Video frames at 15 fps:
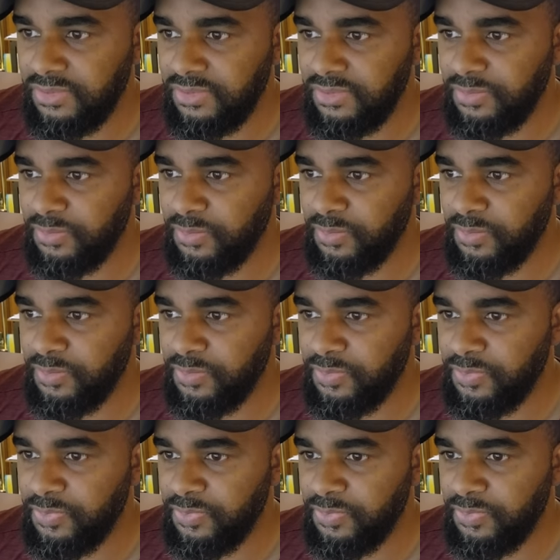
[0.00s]

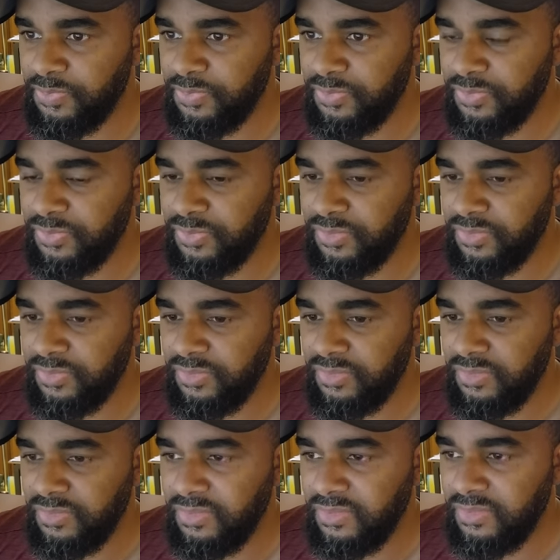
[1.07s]

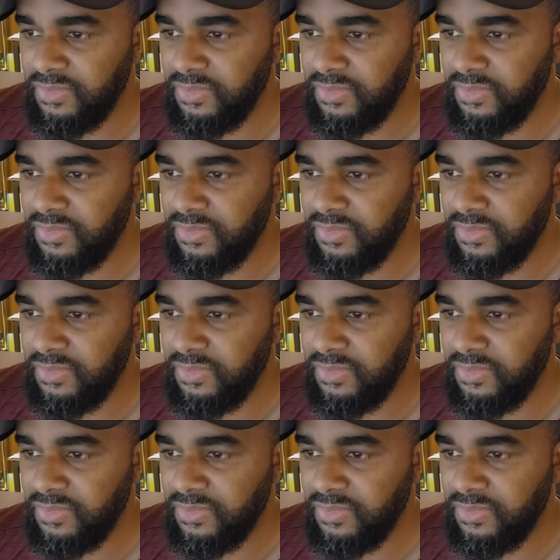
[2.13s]
Nobody speaks.